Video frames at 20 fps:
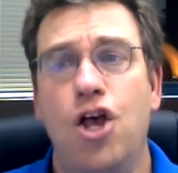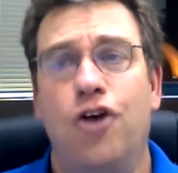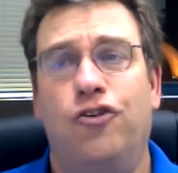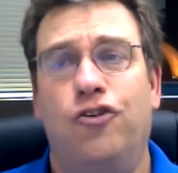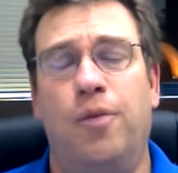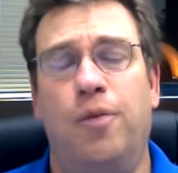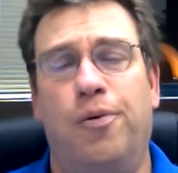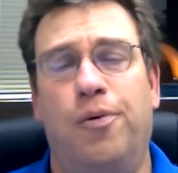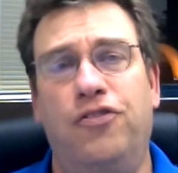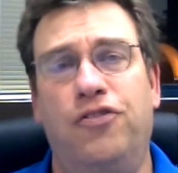
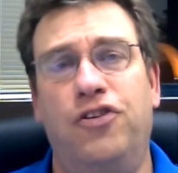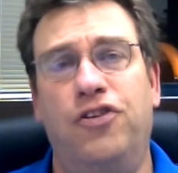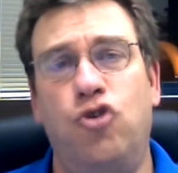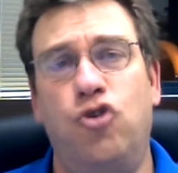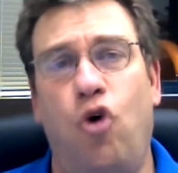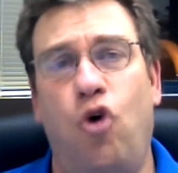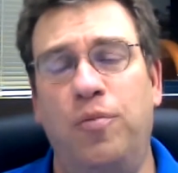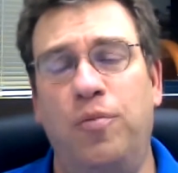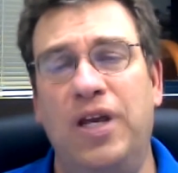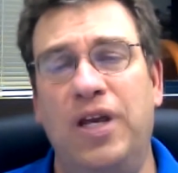So the person
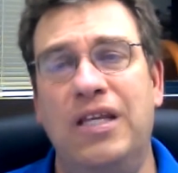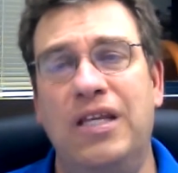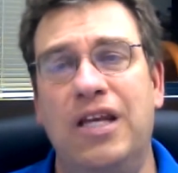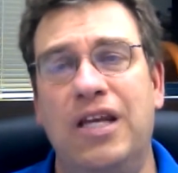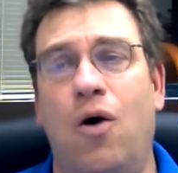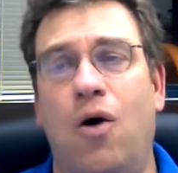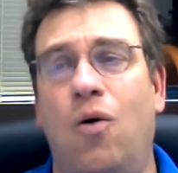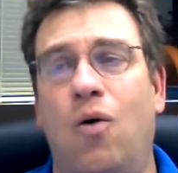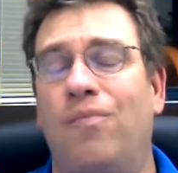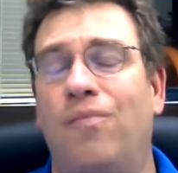told me,
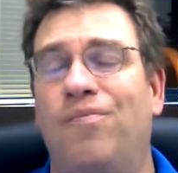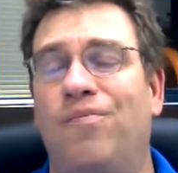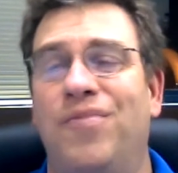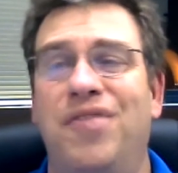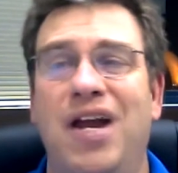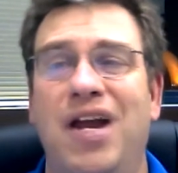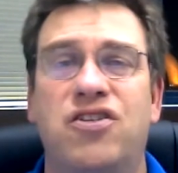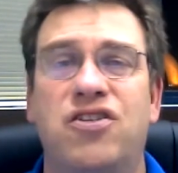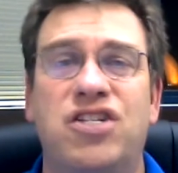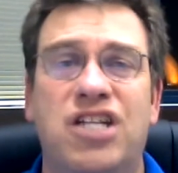
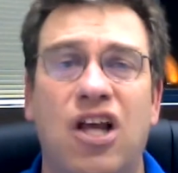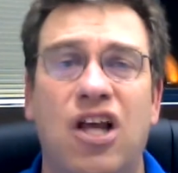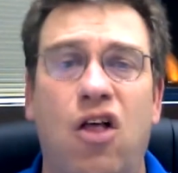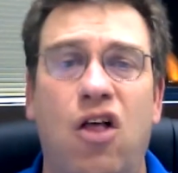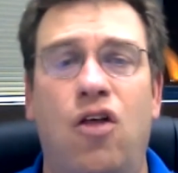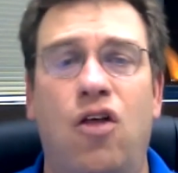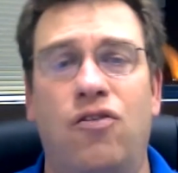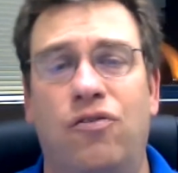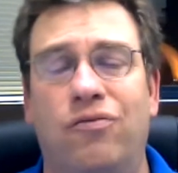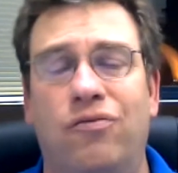they're
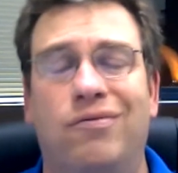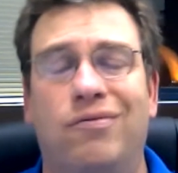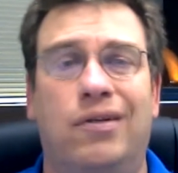still